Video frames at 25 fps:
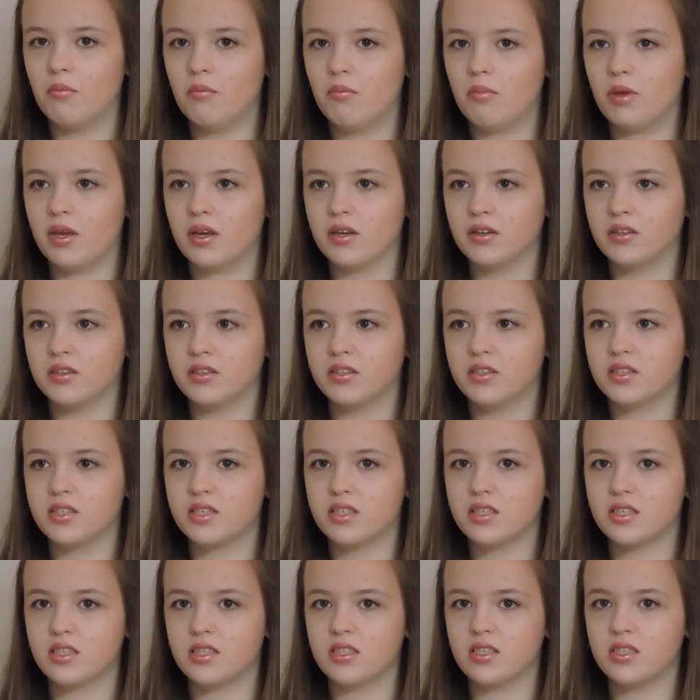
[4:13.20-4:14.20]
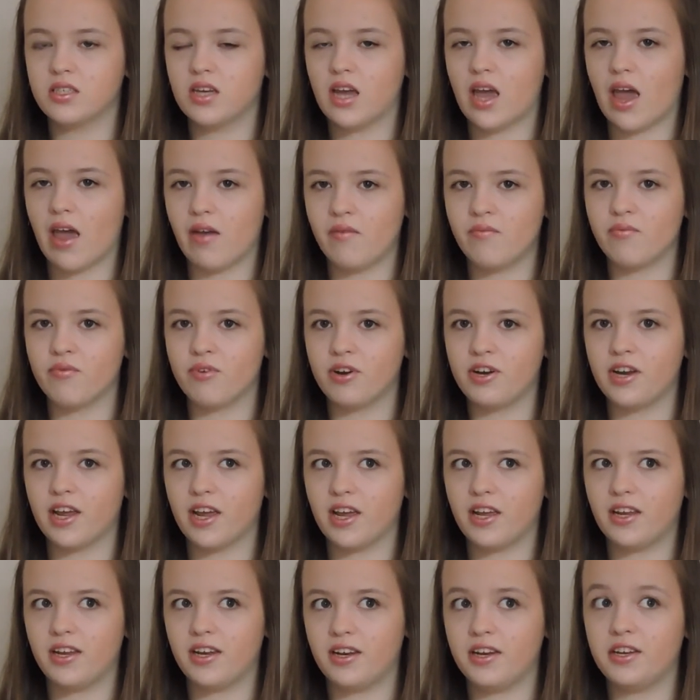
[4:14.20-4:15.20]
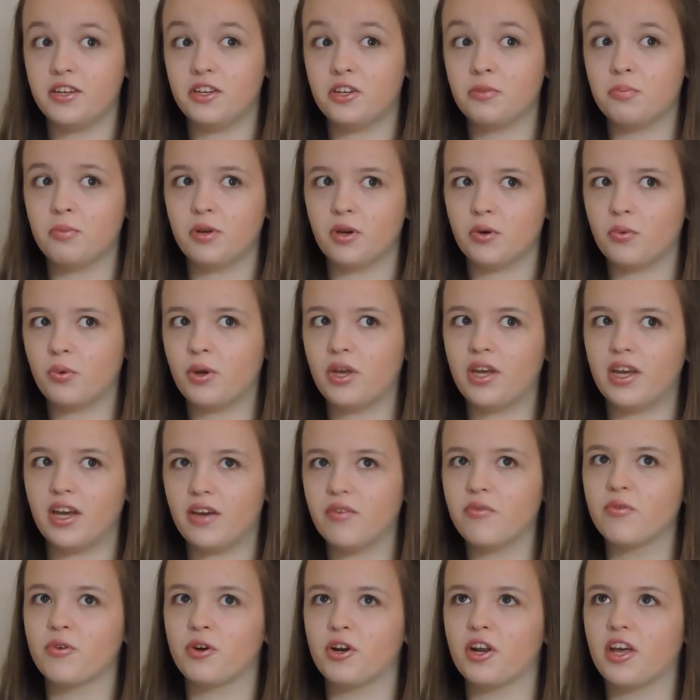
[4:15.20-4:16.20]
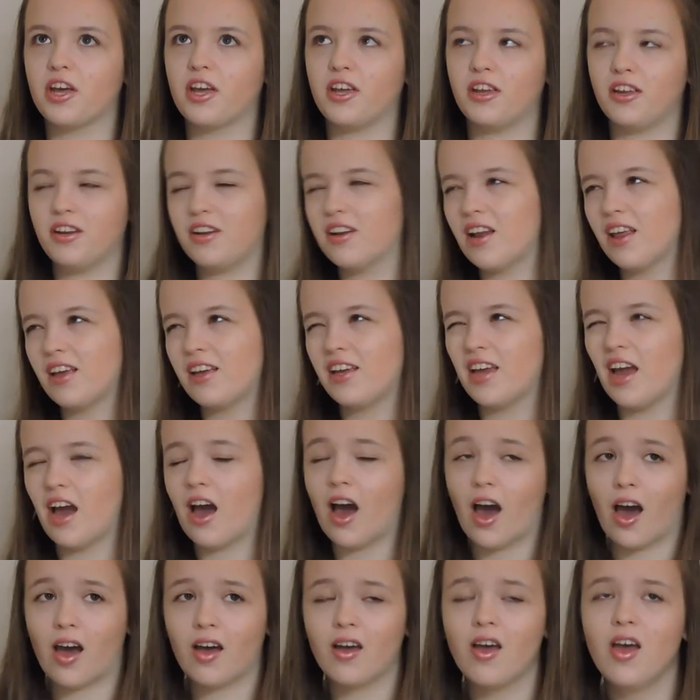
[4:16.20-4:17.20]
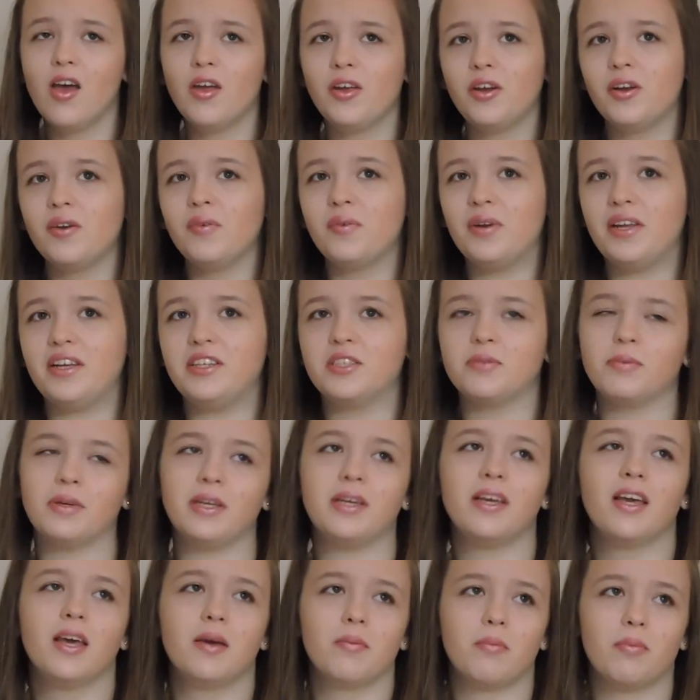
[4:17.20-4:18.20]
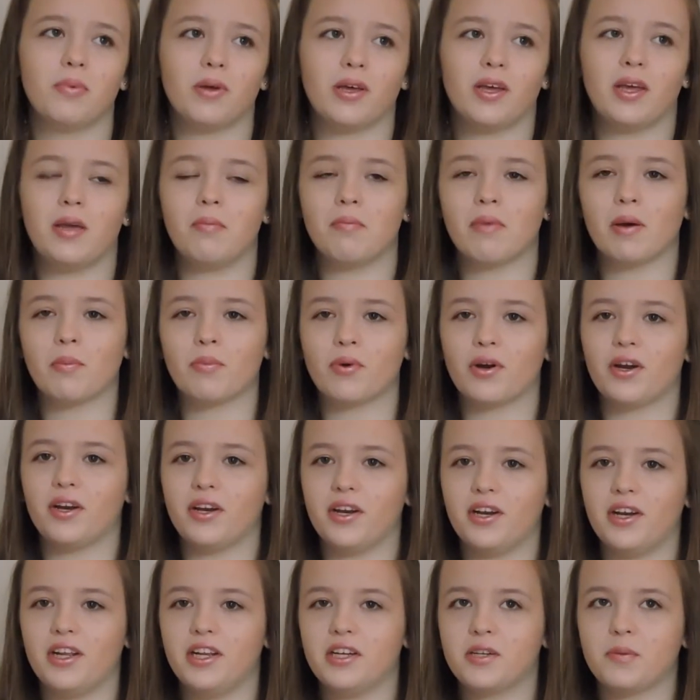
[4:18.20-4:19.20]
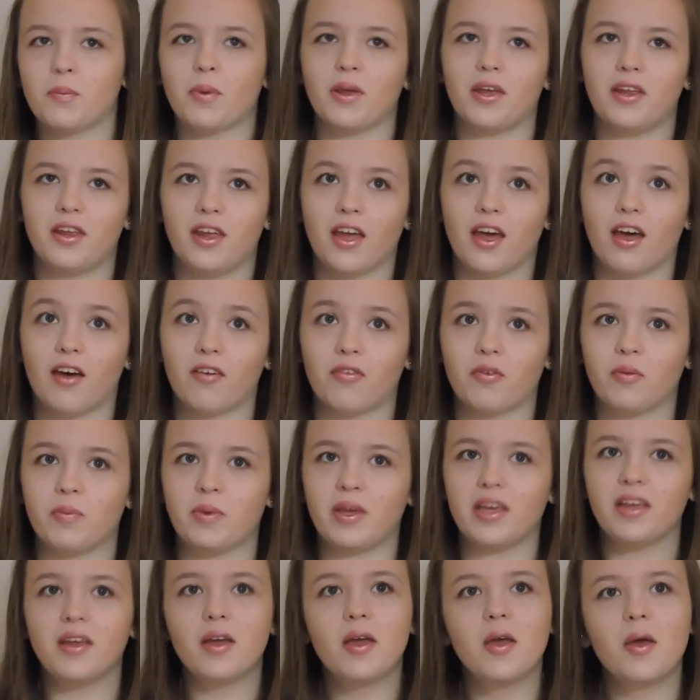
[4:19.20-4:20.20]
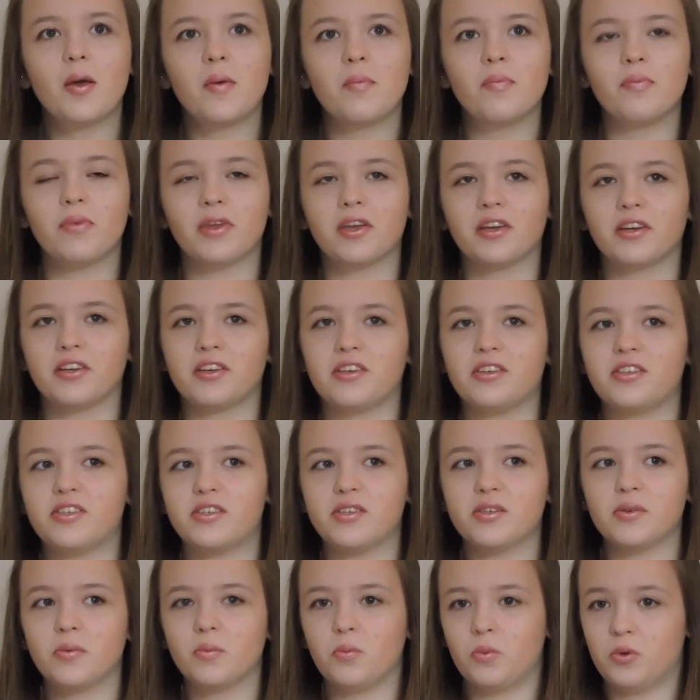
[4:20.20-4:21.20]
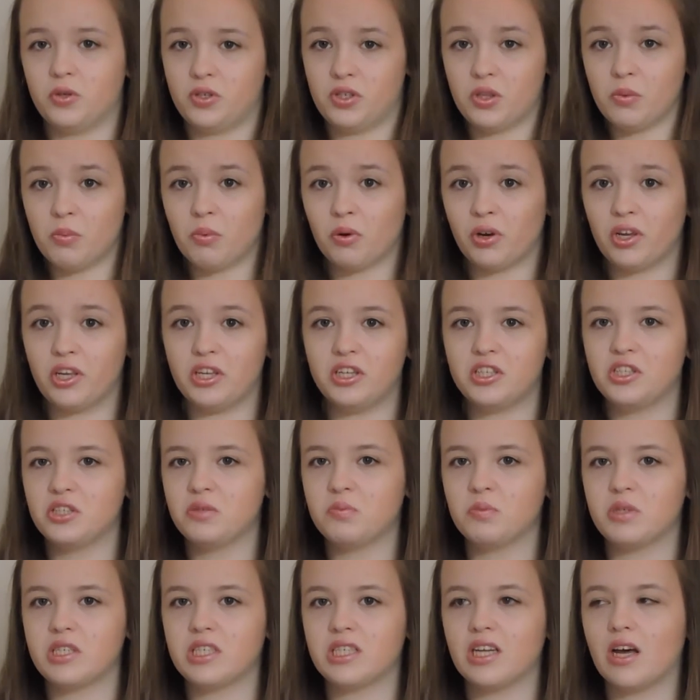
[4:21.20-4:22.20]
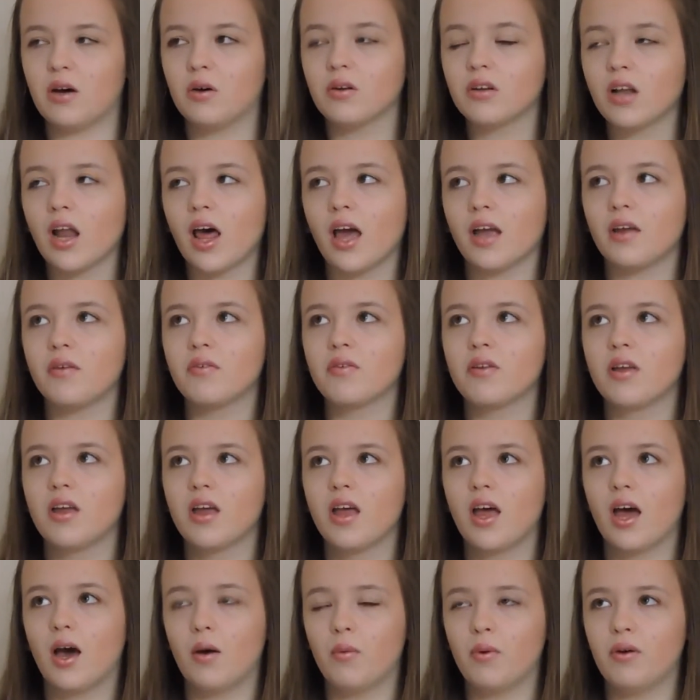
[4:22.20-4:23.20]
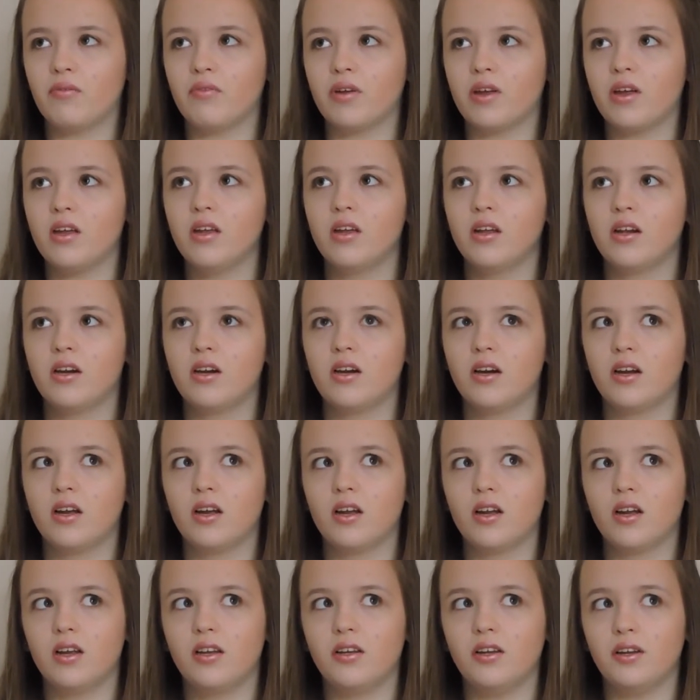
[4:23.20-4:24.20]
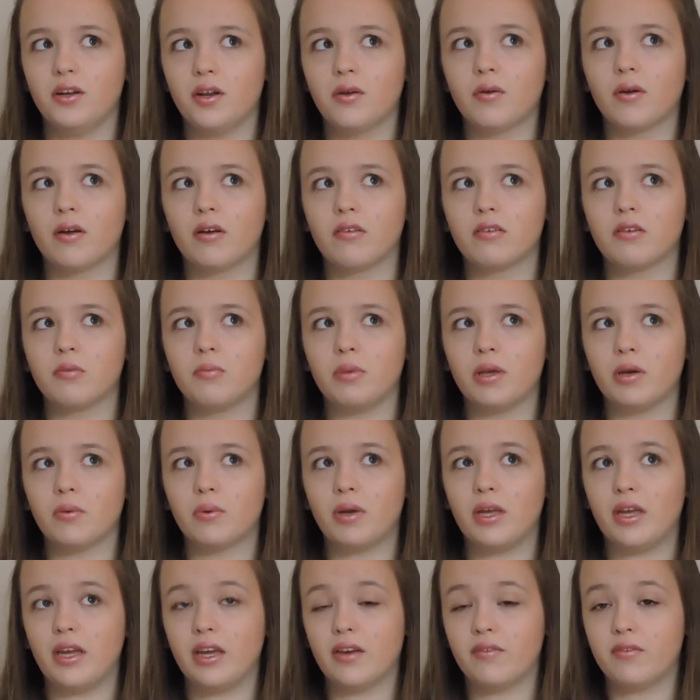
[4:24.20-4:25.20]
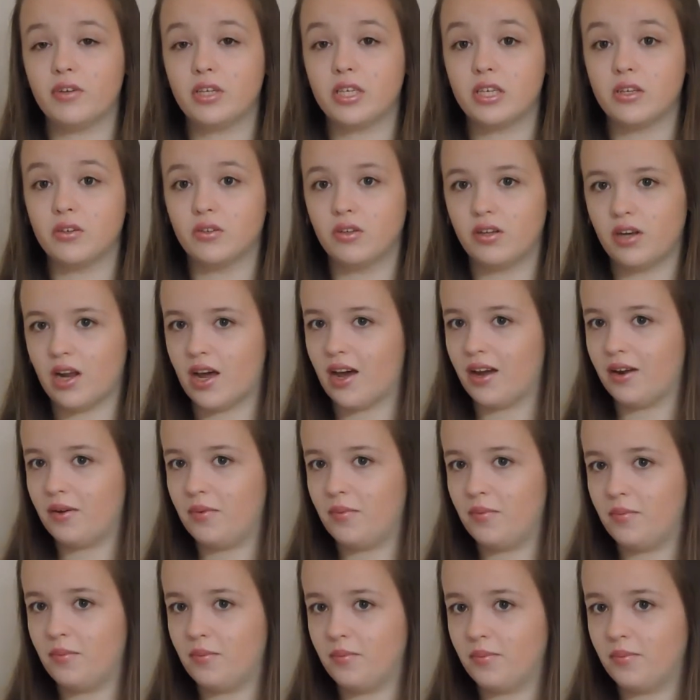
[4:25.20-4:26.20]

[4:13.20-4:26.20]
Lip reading: because every day you need to be awake every day. You don't need to be, but in my brain you need to be. You have to be, because what's the point? You're just missing out on life. However, you don't have to be awake every single night.